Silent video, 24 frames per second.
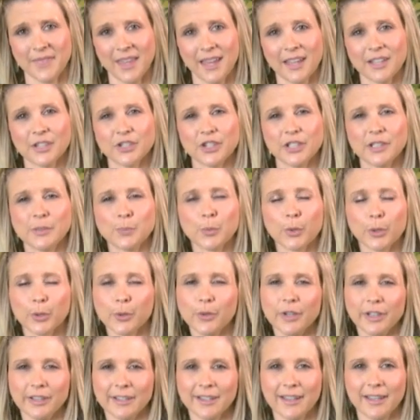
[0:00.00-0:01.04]
She's
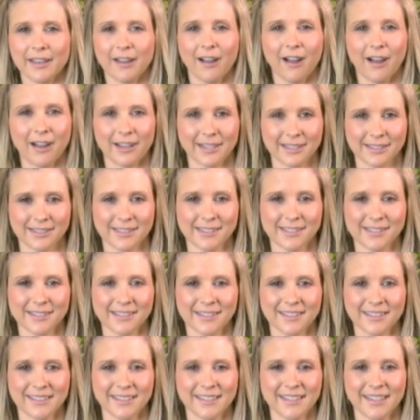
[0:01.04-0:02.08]
prudent and honest
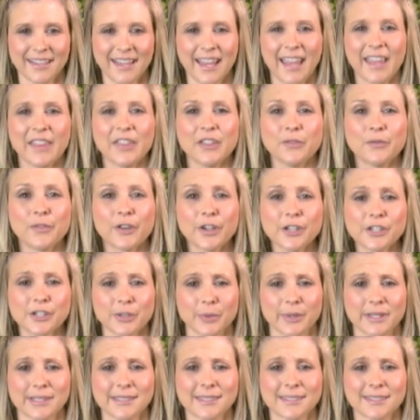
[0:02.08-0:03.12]
and then
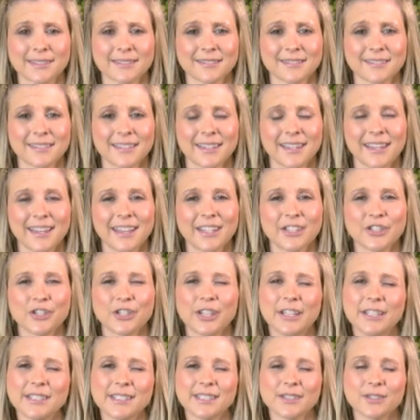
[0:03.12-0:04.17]
virtuous.
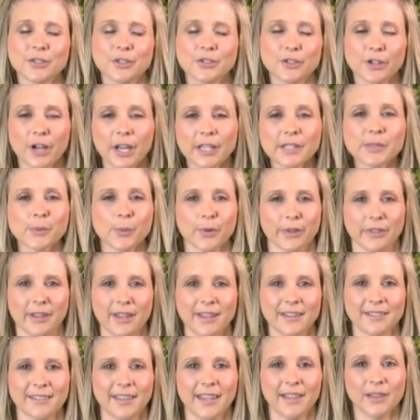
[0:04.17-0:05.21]
She's
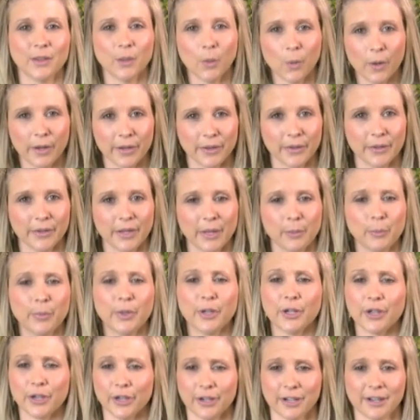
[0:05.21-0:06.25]
trustworthy and loyal and
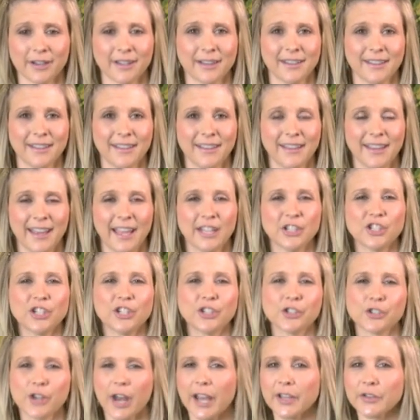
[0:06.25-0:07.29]
pure, and she
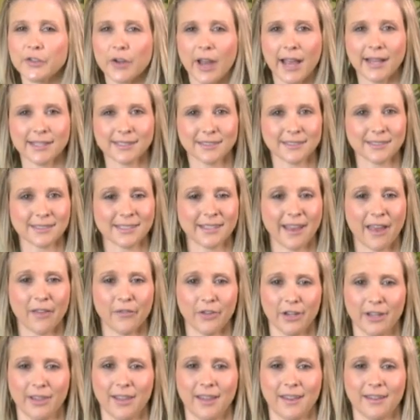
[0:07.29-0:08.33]
strives for excellence in
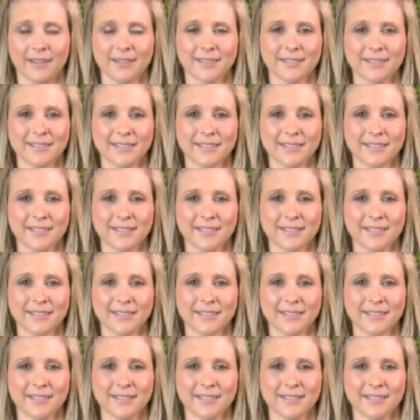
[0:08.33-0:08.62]
everything.